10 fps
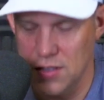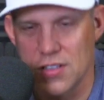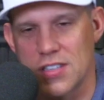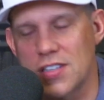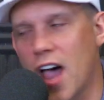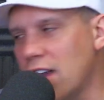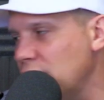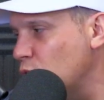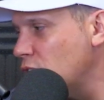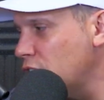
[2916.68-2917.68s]

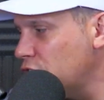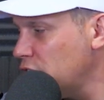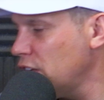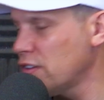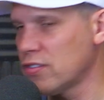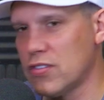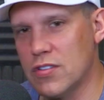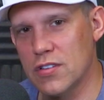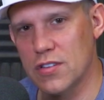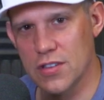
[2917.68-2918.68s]
siding, whatever it is.
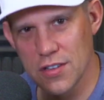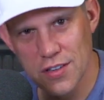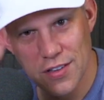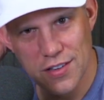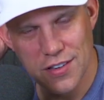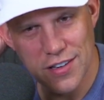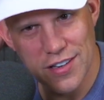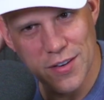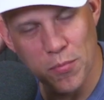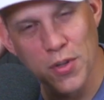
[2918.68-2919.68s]

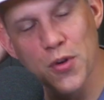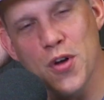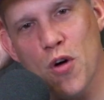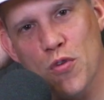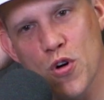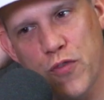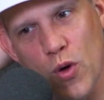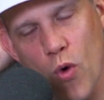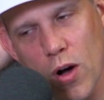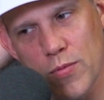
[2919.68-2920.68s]
Blue Note
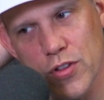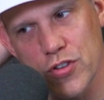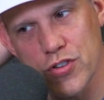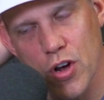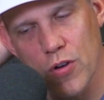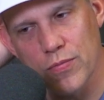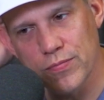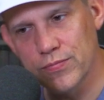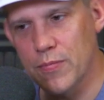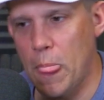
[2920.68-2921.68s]
Roofing, welcome to the show.
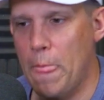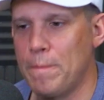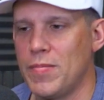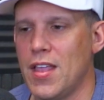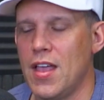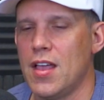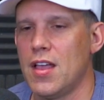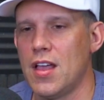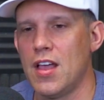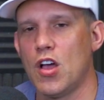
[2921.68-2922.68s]

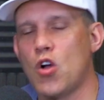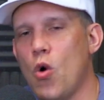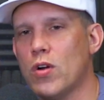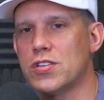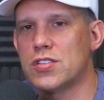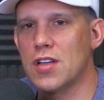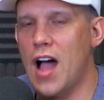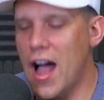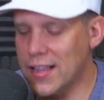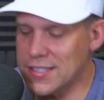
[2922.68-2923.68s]
Of course,
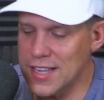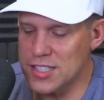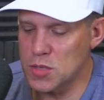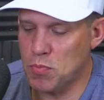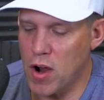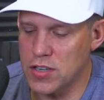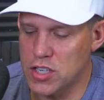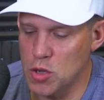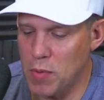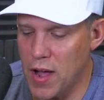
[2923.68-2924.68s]
Hockey Sense is brought
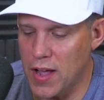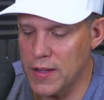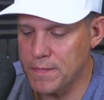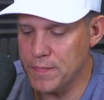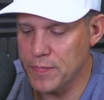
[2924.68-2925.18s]
to you by